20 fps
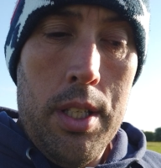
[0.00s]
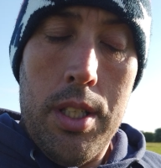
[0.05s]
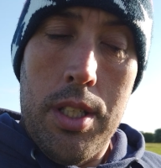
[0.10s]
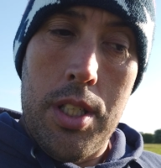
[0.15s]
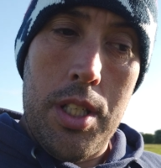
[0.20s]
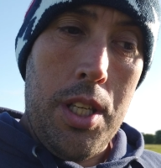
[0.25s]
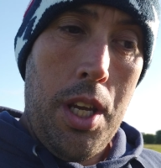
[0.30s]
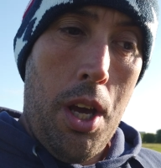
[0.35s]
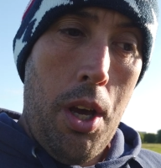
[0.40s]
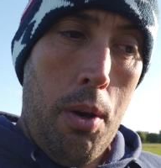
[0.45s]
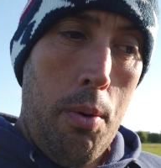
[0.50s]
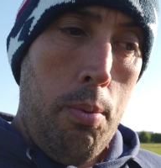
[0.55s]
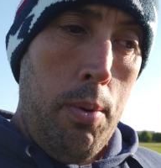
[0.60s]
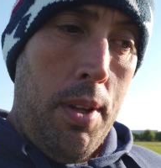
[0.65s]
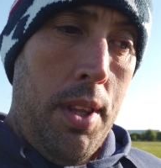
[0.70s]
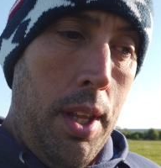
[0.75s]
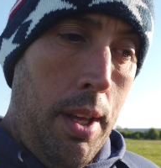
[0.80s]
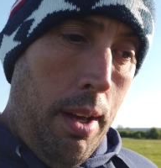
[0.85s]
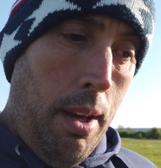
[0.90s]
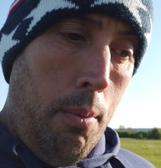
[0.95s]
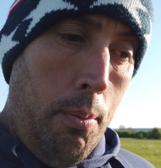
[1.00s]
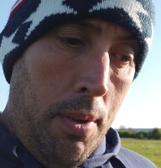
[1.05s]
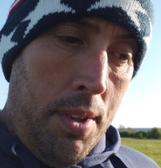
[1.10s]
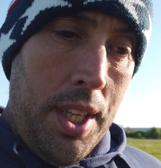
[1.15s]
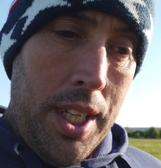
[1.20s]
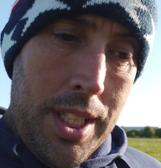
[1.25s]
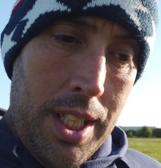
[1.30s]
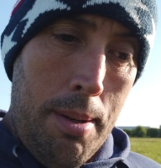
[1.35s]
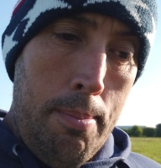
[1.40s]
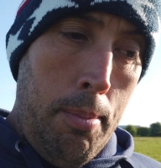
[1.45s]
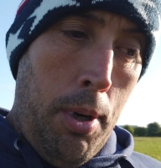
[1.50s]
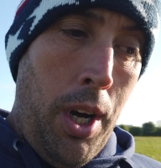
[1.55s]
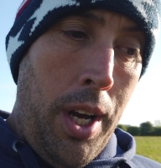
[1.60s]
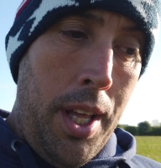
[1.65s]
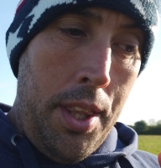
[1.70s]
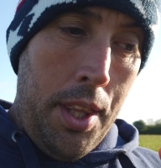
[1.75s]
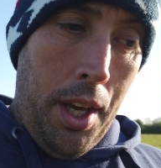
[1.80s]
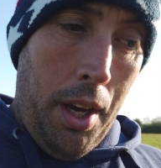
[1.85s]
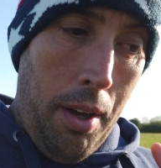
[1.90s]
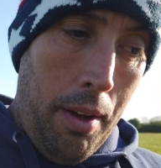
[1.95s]
So with this in
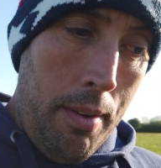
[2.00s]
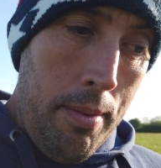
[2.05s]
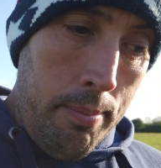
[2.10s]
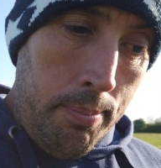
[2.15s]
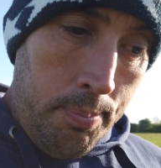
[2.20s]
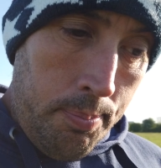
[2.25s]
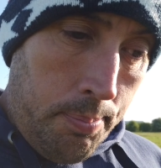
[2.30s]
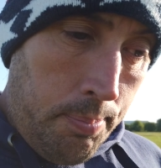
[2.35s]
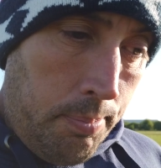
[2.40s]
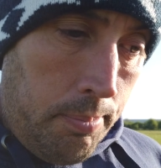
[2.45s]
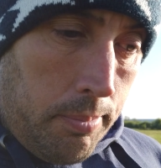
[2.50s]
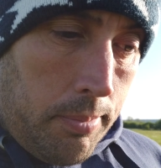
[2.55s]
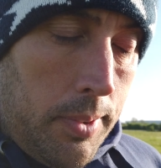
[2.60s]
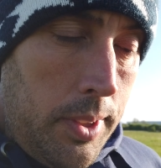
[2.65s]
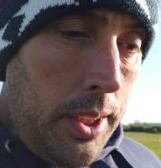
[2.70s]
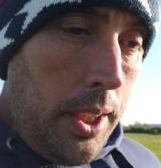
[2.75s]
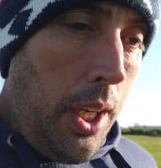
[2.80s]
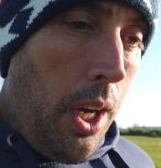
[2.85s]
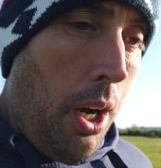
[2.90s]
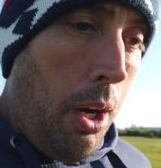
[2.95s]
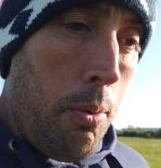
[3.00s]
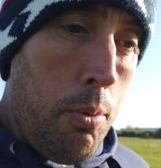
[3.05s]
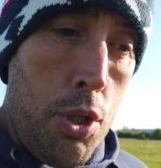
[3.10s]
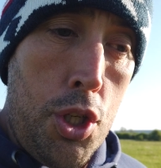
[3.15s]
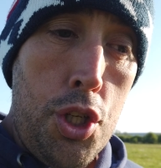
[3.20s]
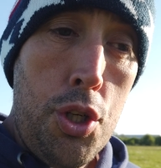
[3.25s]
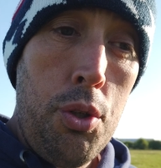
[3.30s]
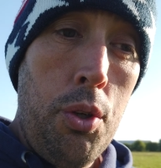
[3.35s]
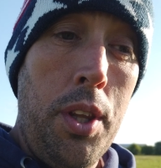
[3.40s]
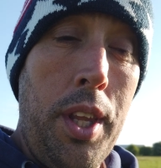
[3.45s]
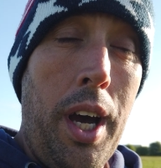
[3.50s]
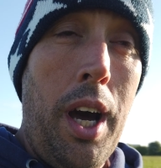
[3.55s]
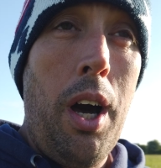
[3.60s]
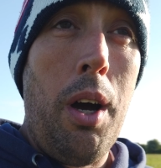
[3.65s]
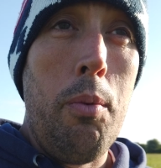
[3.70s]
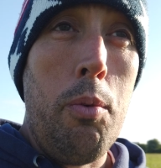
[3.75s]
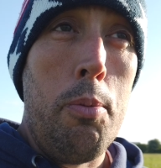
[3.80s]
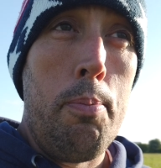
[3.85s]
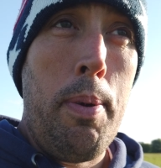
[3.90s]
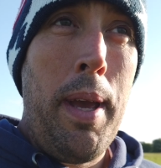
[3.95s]
mind though, I was sure that
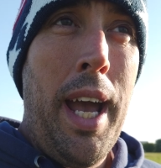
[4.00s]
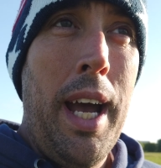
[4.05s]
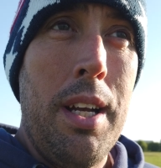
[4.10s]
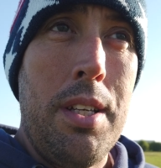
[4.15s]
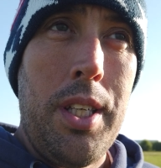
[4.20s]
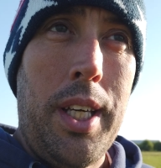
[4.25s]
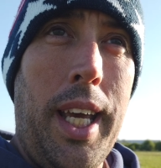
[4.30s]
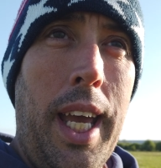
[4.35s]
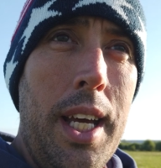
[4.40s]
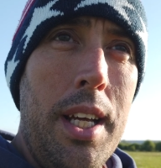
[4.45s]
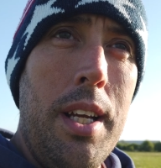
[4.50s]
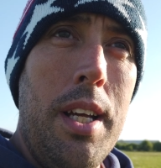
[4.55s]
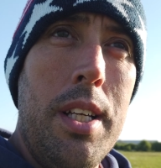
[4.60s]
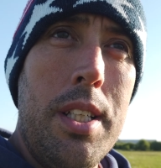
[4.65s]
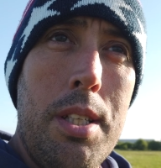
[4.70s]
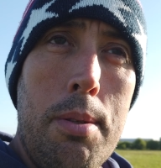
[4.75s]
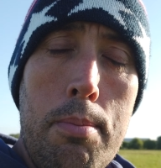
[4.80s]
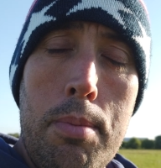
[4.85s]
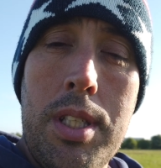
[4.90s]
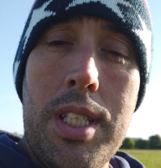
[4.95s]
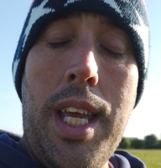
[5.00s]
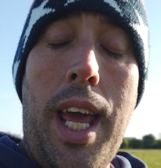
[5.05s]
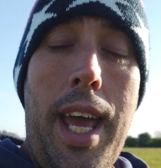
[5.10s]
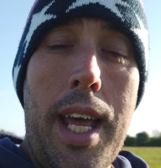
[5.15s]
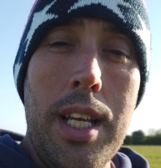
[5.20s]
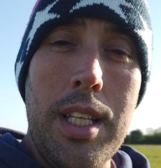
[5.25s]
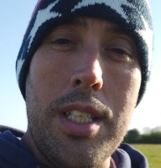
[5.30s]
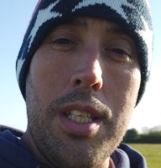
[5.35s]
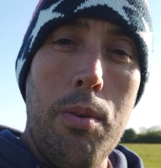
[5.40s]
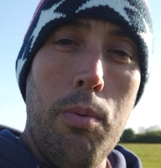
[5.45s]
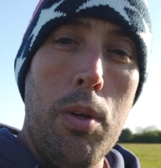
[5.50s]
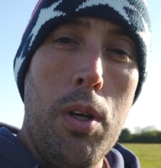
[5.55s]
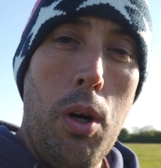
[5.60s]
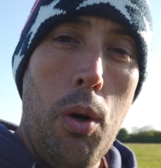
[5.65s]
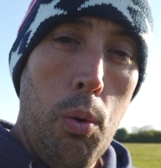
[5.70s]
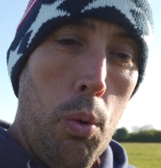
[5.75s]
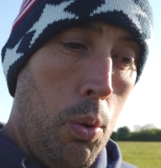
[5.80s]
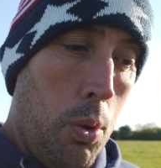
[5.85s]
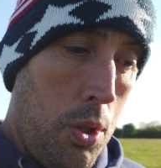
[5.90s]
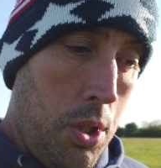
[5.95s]
I would be able to get some settings that were
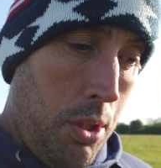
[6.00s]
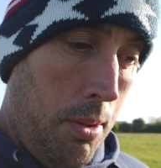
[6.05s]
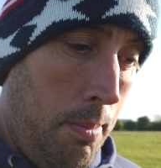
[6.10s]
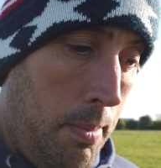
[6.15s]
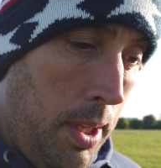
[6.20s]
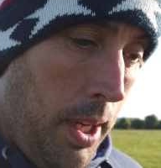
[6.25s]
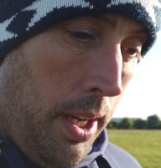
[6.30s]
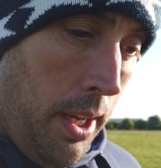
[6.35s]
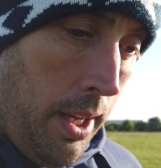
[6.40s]
awesome.